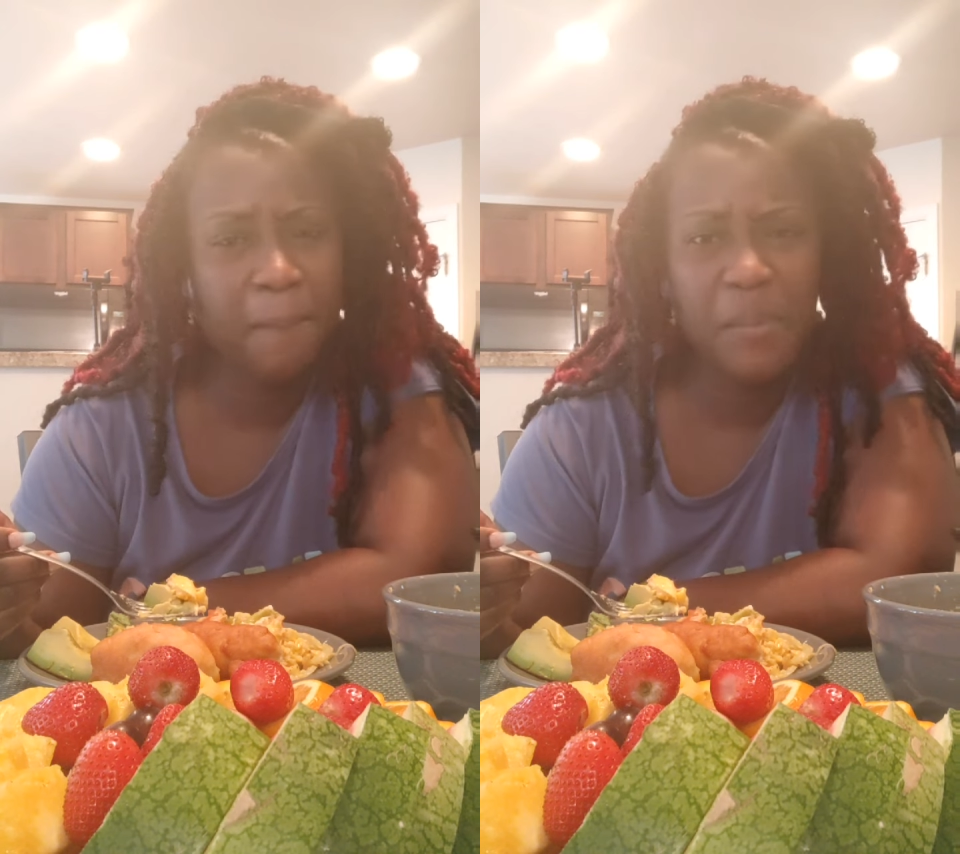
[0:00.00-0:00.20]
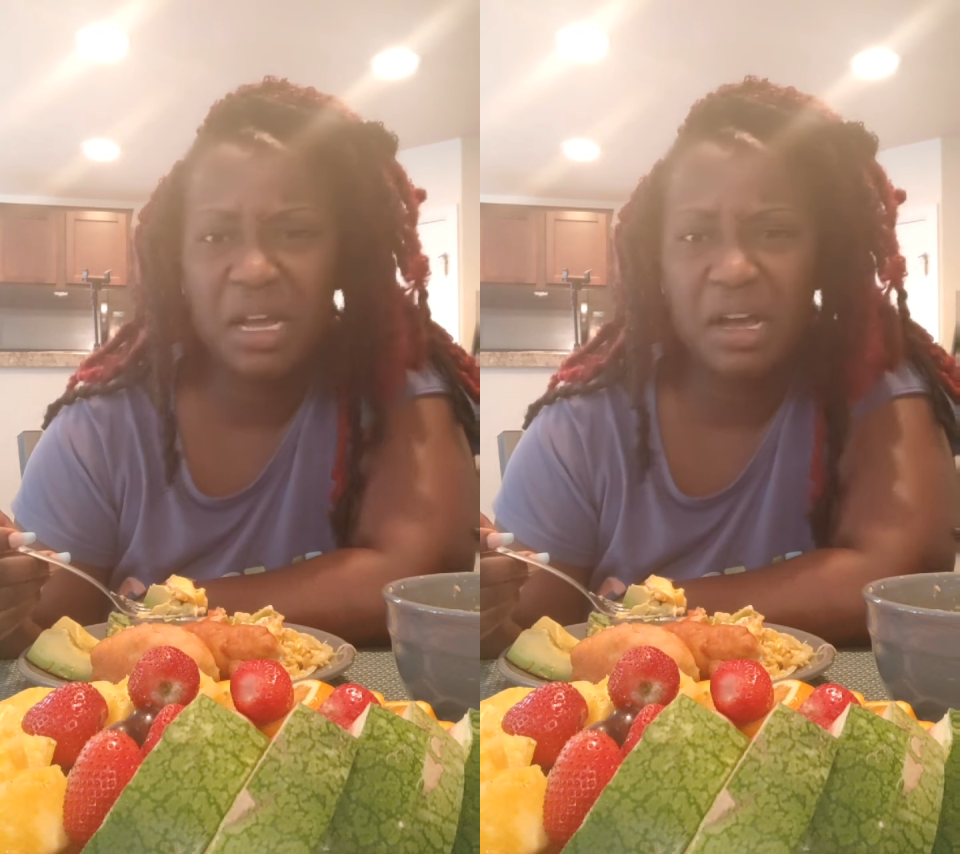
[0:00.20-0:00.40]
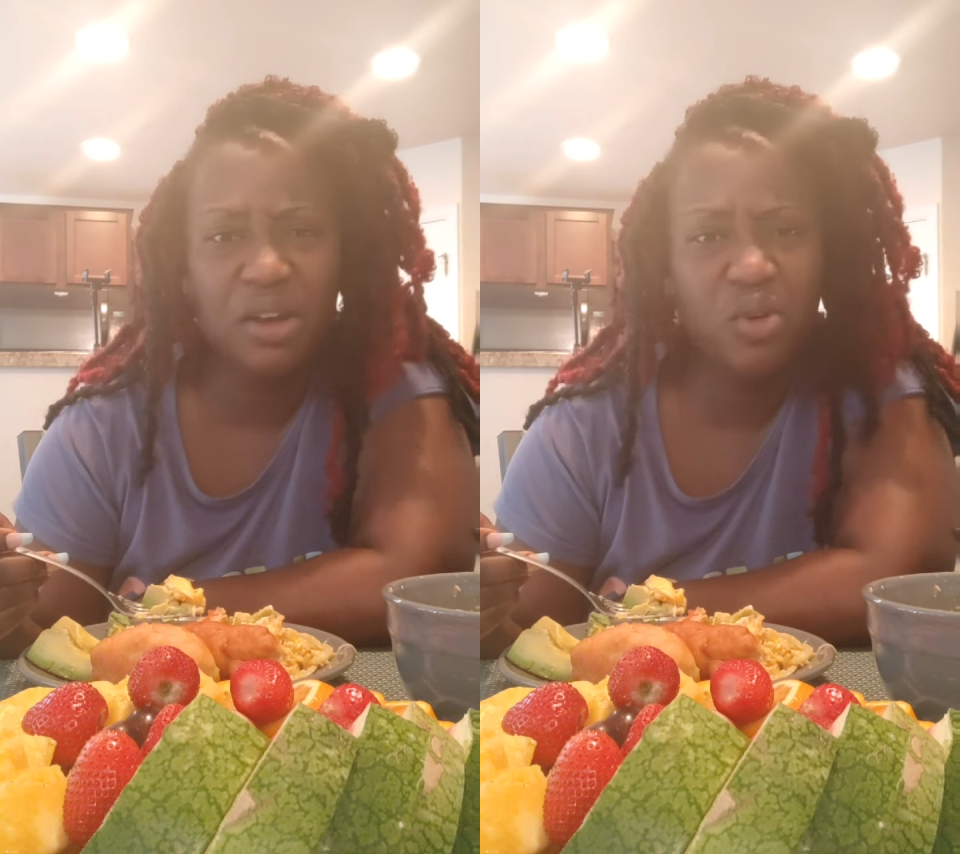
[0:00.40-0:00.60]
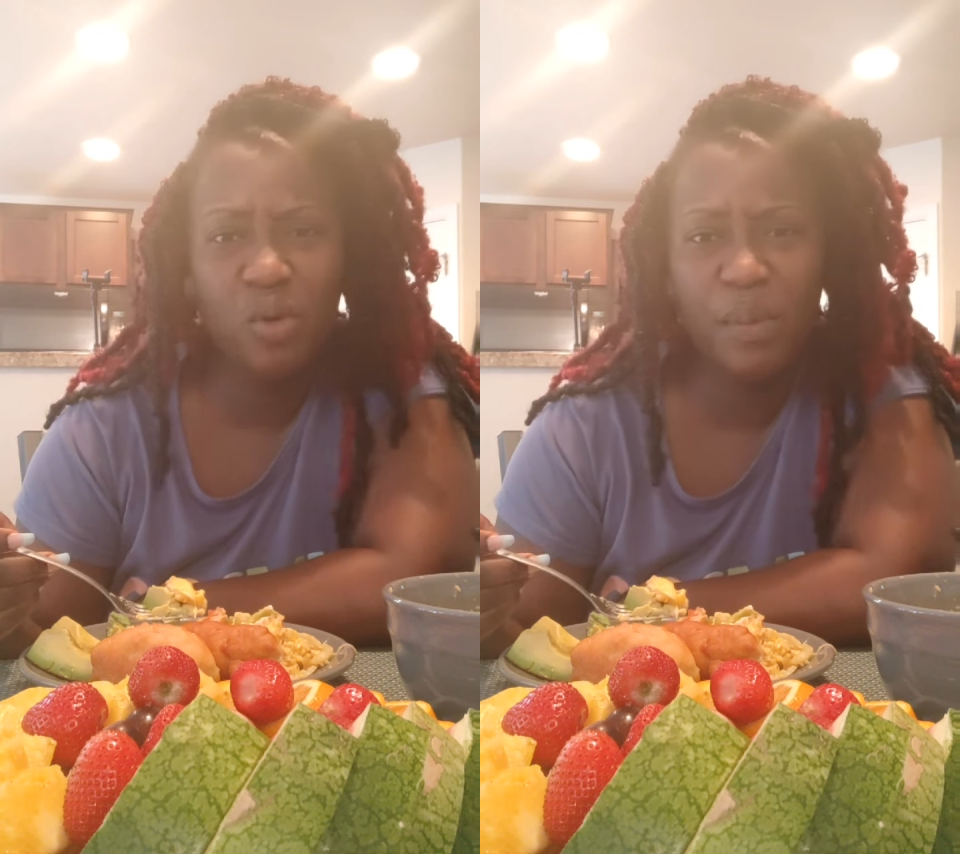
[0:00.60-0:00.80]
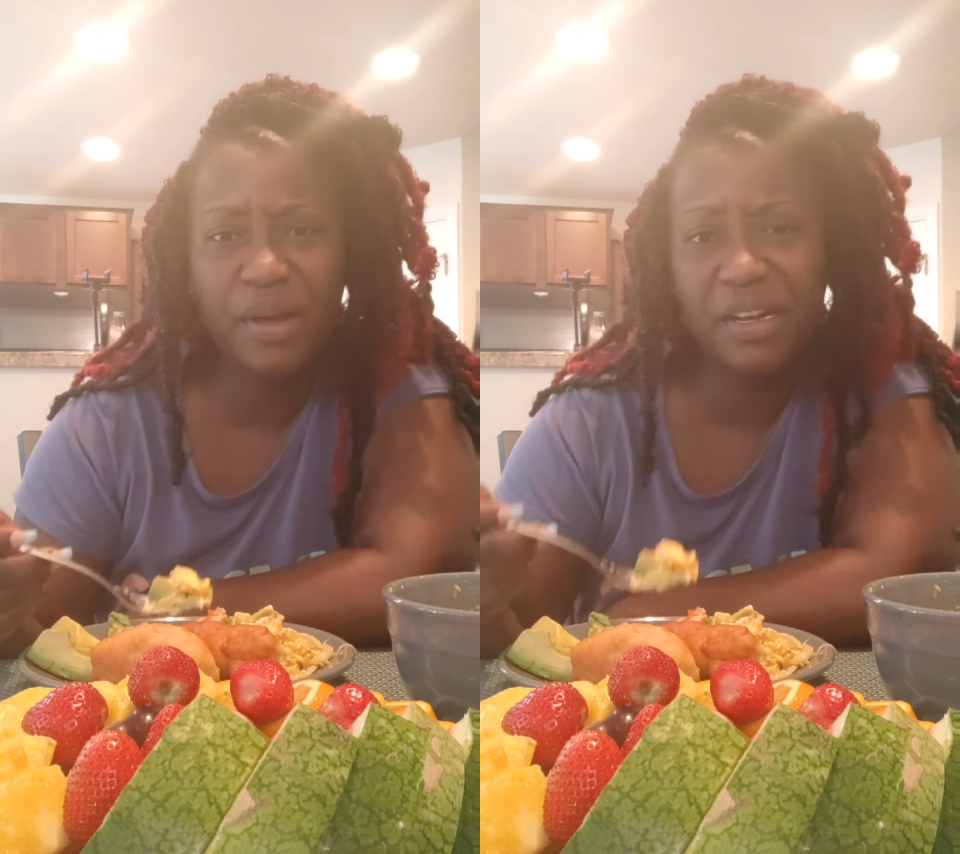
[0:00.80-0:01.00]
Because no
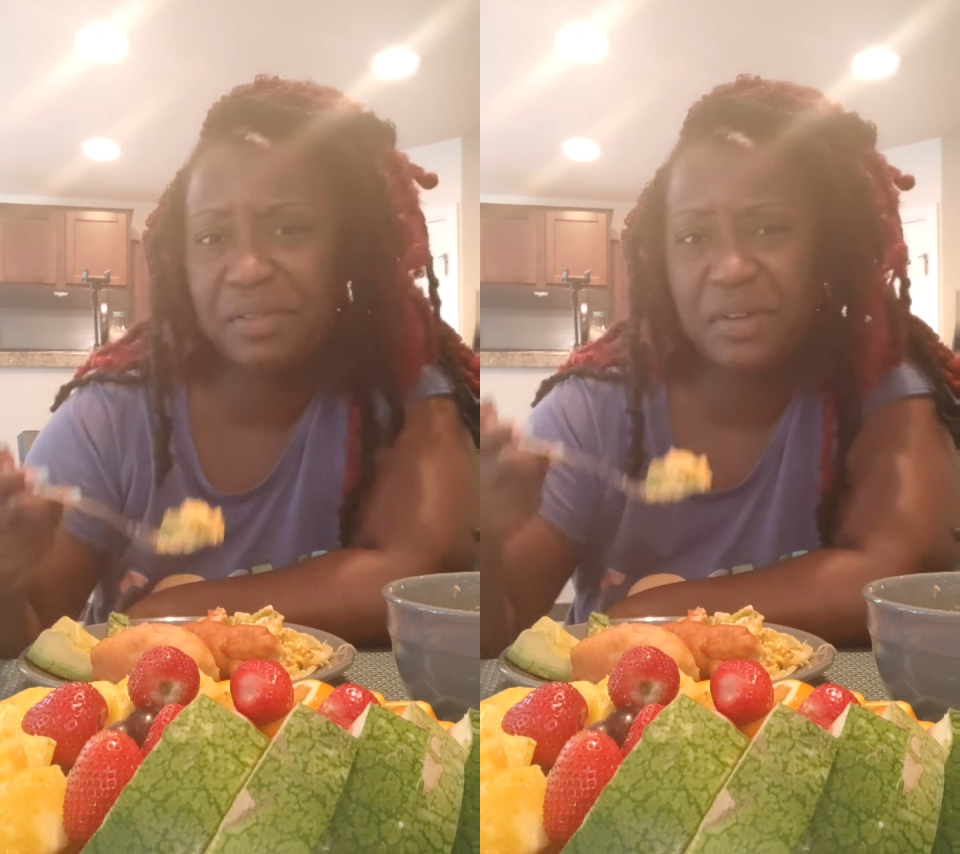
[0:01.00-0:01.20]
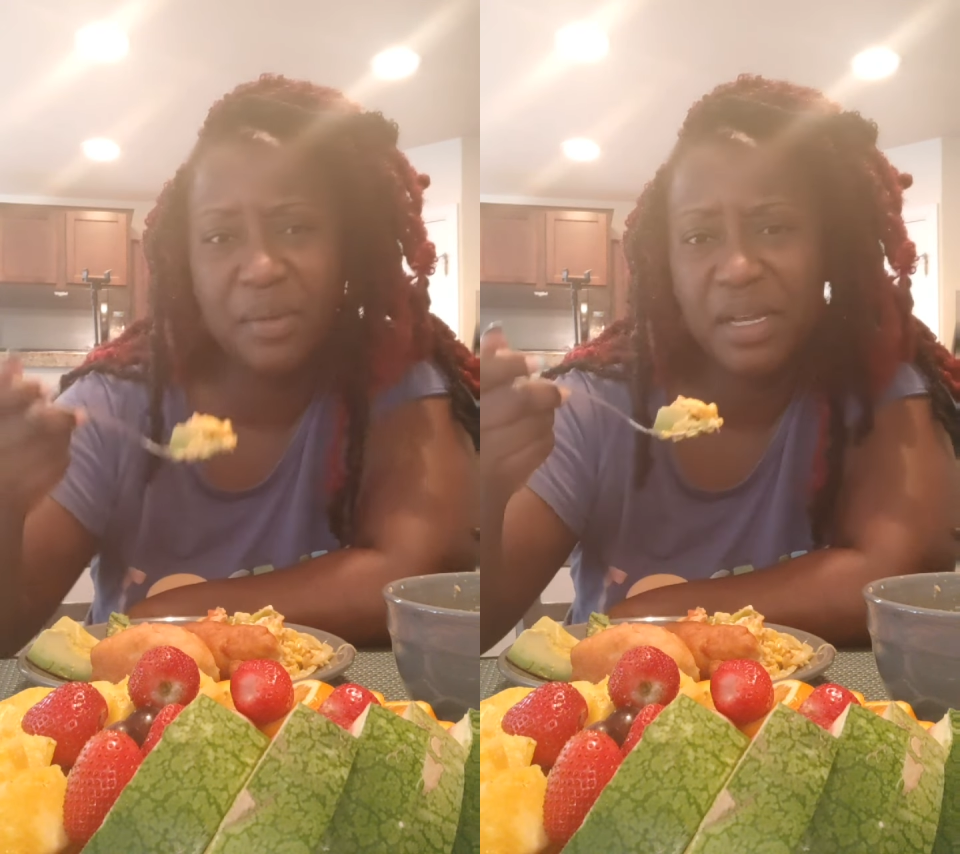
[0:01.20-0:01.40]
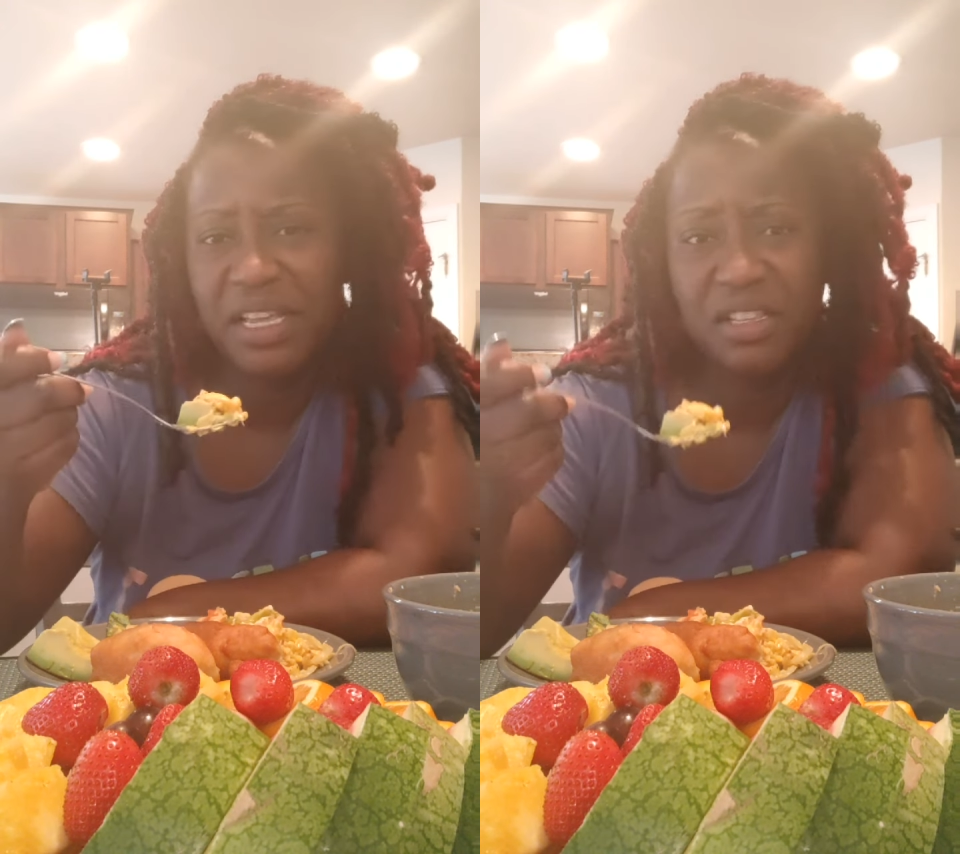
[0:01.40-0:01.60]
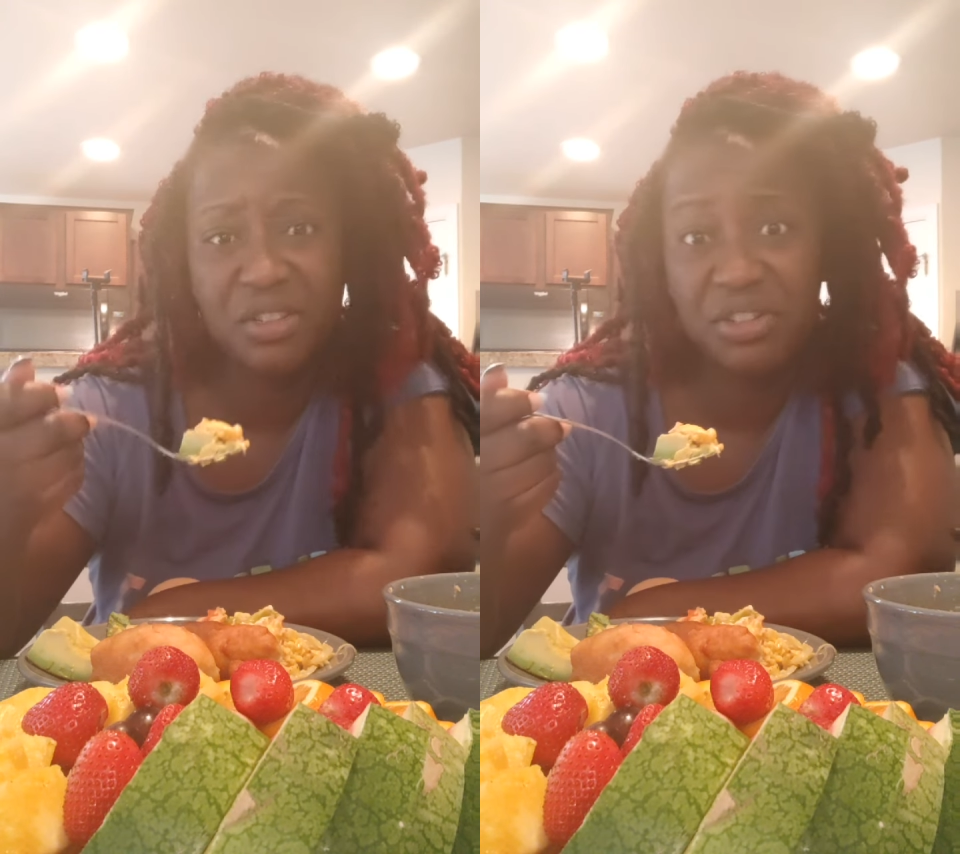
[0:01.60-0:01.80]
weapon that form against